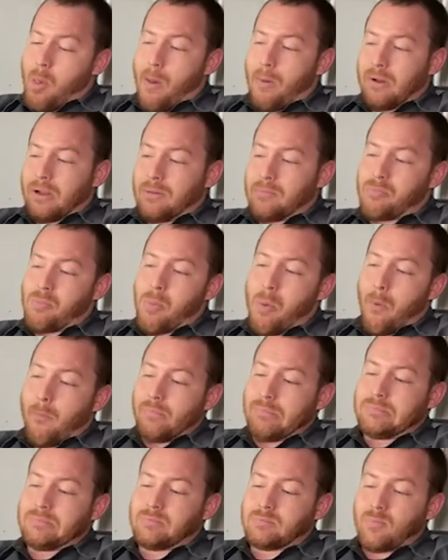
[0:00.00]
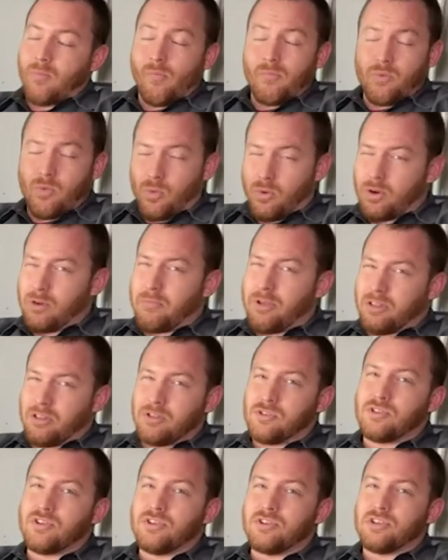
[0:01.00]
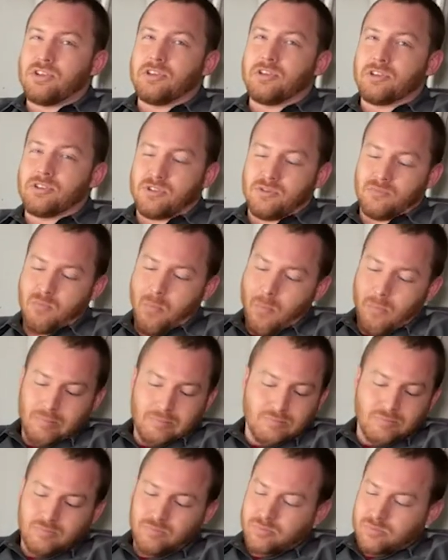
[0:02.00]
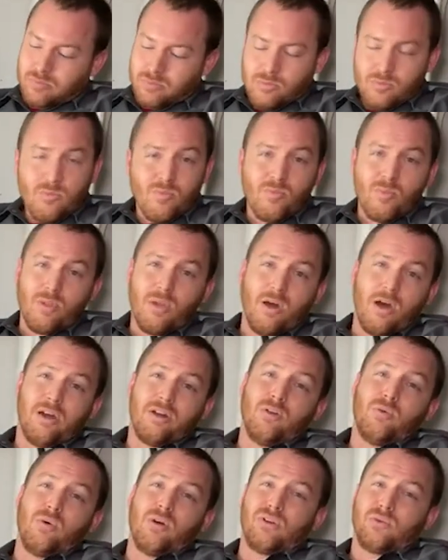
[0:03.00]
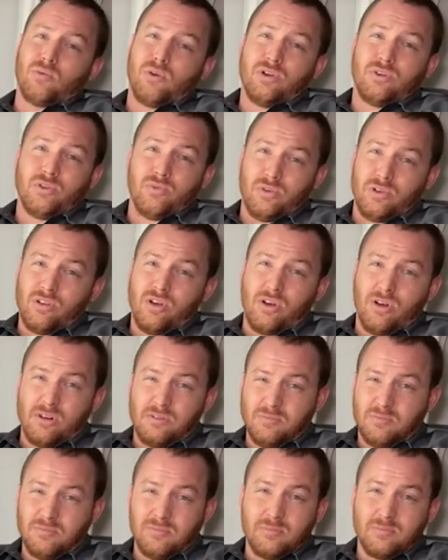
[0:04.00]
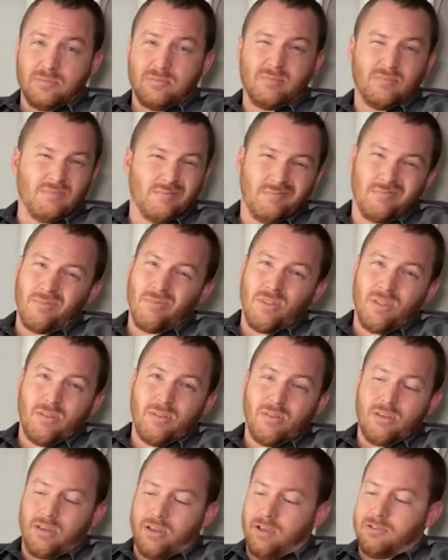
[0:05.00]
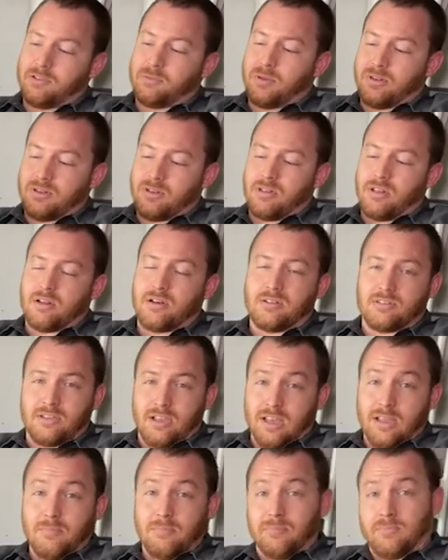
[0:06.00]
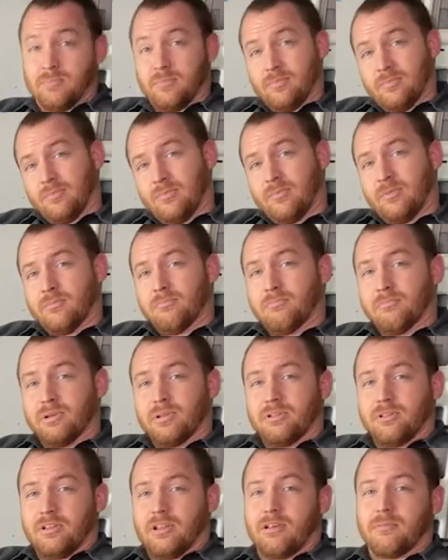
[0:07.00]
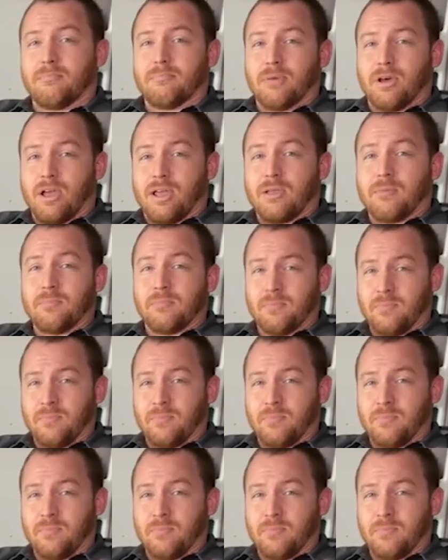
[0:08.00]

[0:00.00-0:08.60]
And we're going to make this easy because I don't want to work real hard. I spent a lot of time building up my